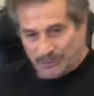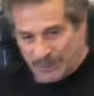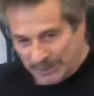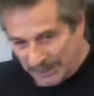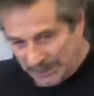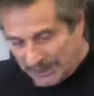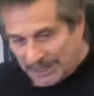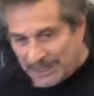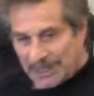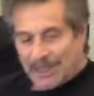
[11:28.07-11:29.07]
speak,
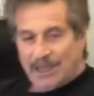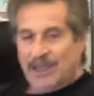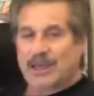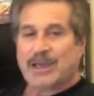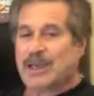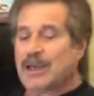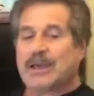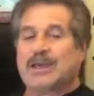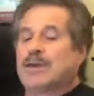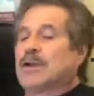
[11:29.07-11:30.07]

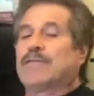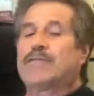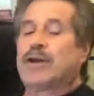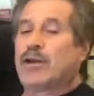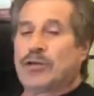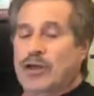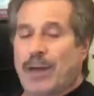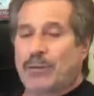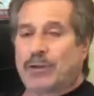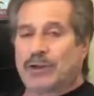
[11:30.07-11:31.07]
you're going to feel on
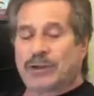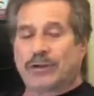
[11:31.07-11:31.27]
top of the world. You're